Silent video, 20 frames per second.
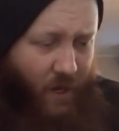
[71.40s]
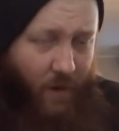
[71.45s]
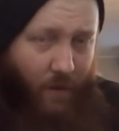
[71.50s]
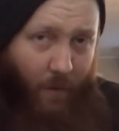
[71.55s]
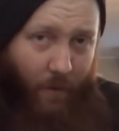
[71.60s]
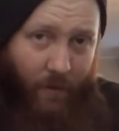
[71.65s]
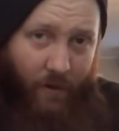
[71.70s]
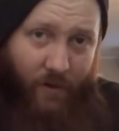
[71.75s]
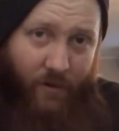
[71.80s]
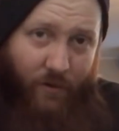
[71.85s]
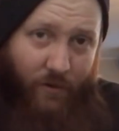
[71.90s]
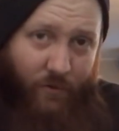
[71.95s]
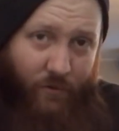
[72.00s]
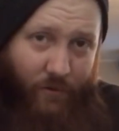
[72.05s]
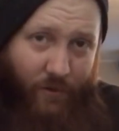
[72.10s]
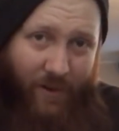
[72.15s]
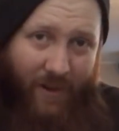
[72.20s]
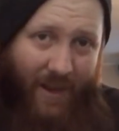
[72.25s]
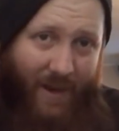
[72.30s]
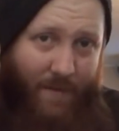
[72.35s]
What we're going to do is we're
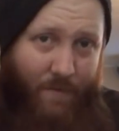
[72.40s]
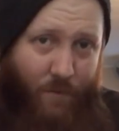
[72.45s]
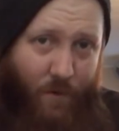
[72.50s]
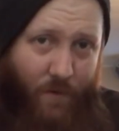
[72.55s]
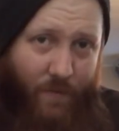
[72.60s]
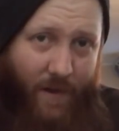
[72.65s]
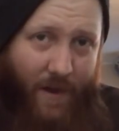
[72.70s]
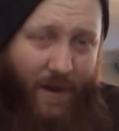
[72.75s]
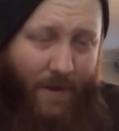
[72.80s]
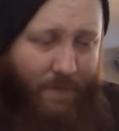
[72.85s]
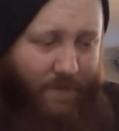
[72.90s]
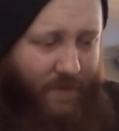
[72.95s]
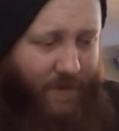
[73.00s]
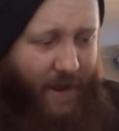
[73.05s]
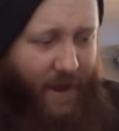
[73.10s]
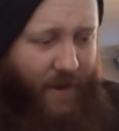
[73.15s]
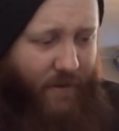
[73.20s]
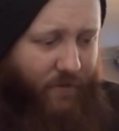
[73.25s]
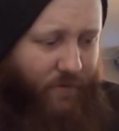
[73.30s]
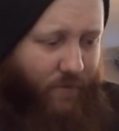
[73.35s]
going to kind of move that up and
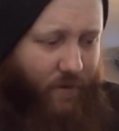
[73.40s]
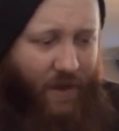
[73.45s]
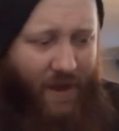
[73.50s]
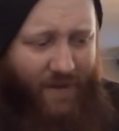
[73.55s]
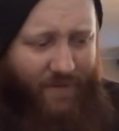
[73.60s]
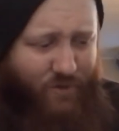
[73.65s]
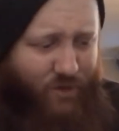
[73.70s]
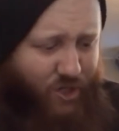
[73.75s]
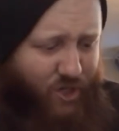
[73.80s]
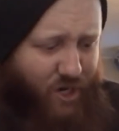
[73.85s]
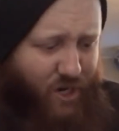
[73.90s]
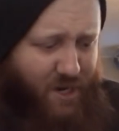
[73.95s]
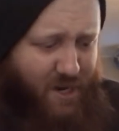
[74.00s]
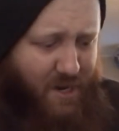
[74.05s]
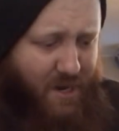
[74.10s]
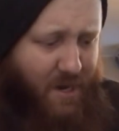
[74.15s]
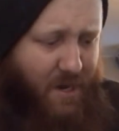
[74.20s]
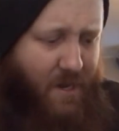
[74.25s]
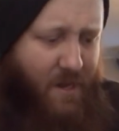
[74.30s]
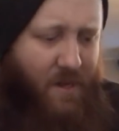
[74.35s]
down. So we have
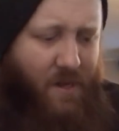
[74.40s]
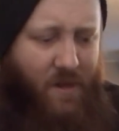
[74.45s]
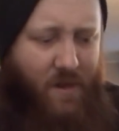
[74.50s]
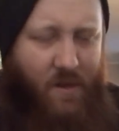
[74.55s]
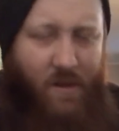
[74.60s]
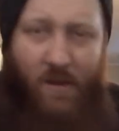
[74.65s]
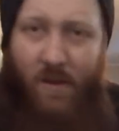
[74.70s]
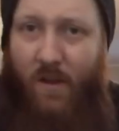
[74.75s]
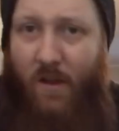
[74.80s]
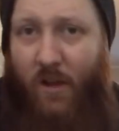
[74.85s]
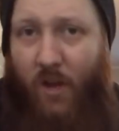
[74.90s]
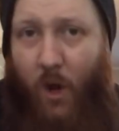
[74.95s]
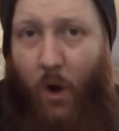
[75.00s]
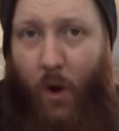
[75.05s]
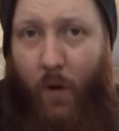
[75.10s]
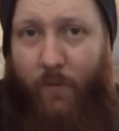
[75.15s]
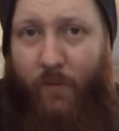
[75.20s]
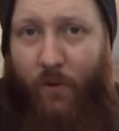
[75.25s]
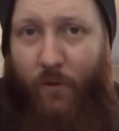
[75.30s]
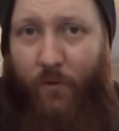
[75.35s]
G,
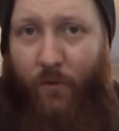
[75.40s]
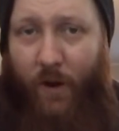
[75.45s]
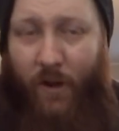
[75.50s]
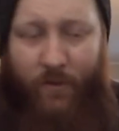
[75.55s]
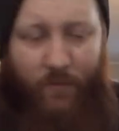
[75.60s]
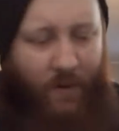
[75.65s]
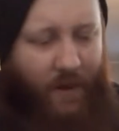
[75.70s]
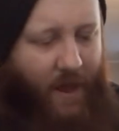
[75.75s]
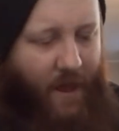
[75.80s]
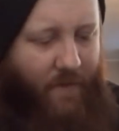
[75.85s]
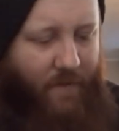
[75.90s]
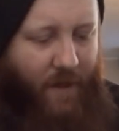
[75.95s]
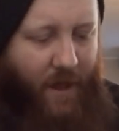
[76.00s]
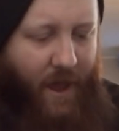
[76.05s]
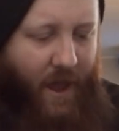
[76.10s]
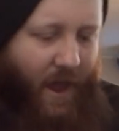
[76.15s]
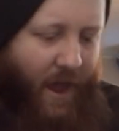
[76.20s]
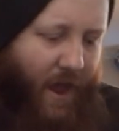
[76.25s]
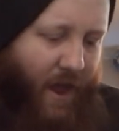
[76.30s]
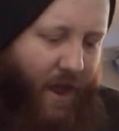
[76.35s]
go up 2 frets, we have
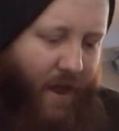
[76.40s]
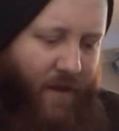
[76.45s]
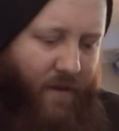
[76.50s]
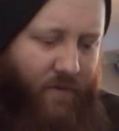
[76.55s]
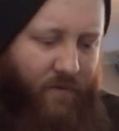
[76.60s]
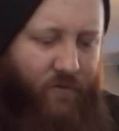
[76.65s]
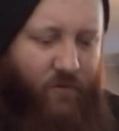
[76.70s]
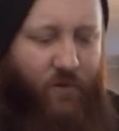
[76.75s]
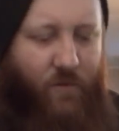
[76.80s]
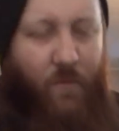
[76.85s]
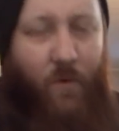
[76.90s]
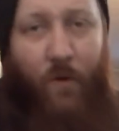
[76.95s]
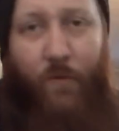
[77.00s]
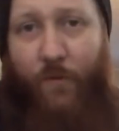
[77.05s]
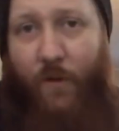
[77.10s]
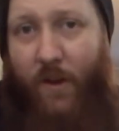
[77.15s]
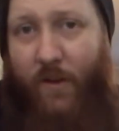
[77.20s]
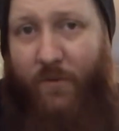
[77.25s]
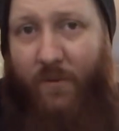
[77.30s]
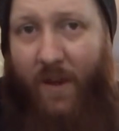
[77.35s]
A, 2 more
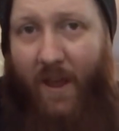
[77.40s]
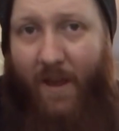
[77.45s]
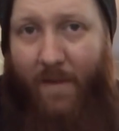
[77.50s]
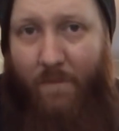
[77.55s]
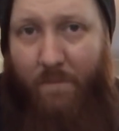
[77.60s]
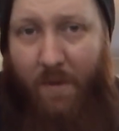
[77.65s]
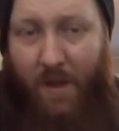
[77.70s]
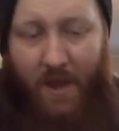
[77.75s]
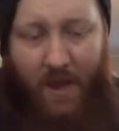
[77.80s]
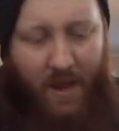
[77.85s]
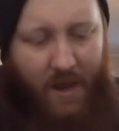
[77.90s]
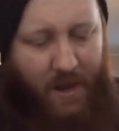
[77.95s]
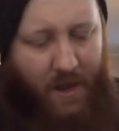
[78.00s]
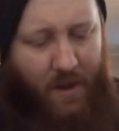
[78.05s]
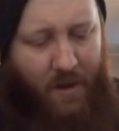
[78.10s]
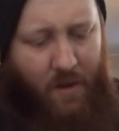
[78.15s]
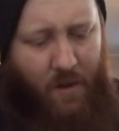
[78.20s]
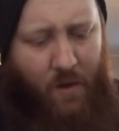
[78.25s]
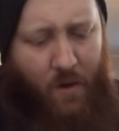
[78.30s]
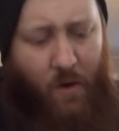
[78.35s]
frets, we have
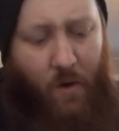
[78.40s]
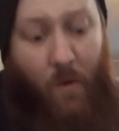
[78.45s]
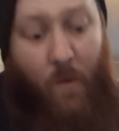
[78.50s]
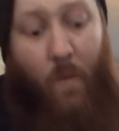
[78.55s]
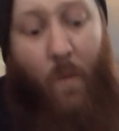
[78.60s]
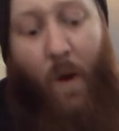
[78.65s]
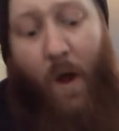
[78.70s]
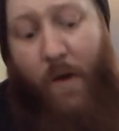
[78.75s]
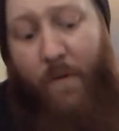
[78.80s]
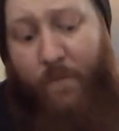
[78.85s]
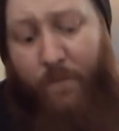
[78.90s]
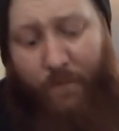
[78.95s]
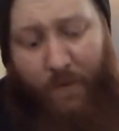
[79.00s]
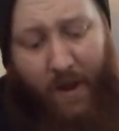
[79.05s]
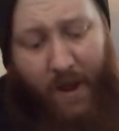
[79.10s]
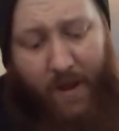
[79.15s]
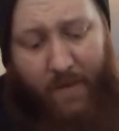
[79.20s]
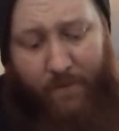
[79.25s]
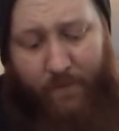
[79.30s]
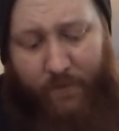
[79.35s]
B, 1
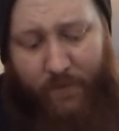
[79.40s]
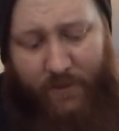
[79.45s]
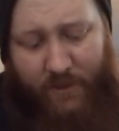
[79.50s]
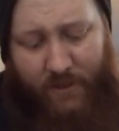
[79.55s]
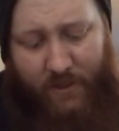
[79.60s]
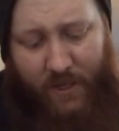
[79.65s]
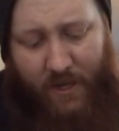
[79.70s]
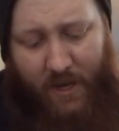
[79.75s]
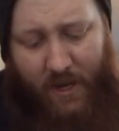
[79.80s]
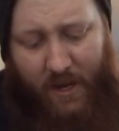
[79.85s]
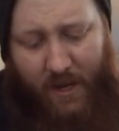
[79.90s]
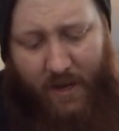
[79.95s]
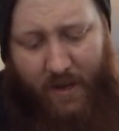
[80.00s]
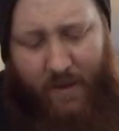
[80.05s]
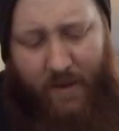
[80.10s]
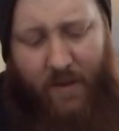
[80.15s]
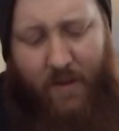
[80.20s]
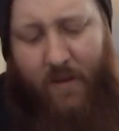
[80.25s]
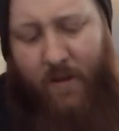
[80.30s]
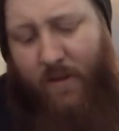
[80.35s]
fret for
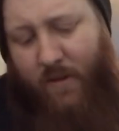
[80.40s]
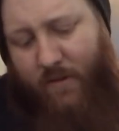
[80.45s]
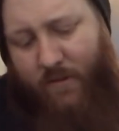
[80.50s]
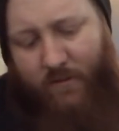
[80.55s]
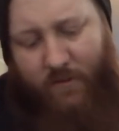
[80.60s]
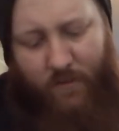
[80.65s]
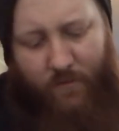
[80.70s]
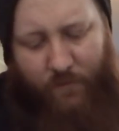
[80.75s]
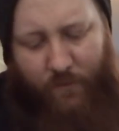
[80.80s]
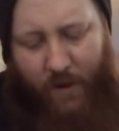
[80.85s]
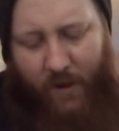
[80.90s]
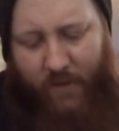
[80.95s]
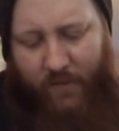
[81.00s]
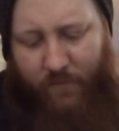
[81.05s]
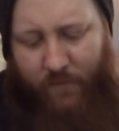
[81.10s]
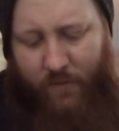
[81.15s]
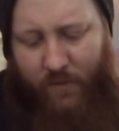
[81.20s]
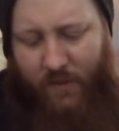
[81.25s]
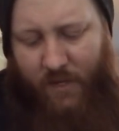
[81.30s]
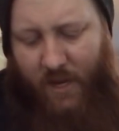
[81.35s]
C, 2 frets
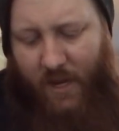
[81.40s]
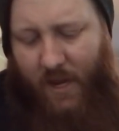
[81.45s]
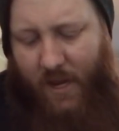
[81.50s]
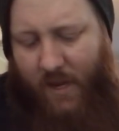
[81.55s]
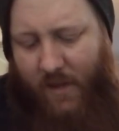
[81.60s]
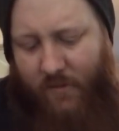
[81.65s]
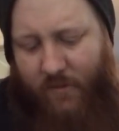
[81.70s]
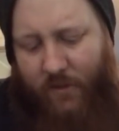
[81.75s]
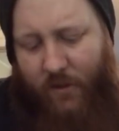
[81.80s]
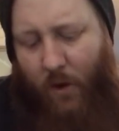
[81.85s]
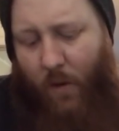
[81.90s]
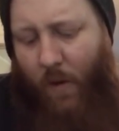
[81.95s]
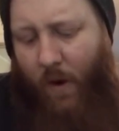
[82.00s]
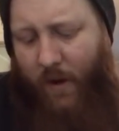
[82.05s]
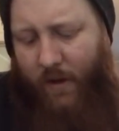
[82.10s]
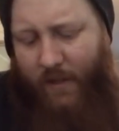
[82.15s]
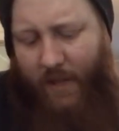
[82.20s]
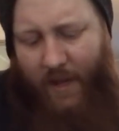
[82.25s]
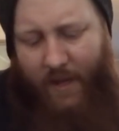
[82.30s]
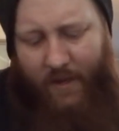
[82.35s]
for D, and so
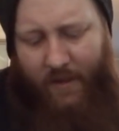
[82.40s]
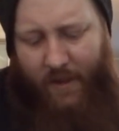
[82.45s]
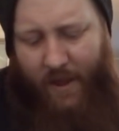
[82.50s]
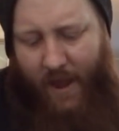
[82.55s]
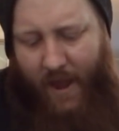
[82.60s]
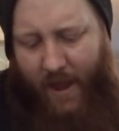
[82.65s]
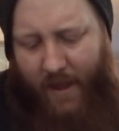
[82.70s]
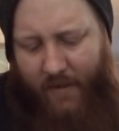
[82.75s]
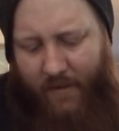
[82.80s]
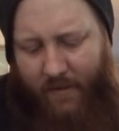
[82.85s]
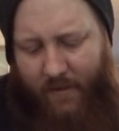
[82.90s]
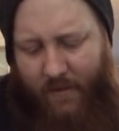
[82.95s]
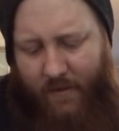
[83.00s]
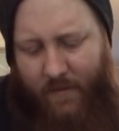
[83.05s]
on like that.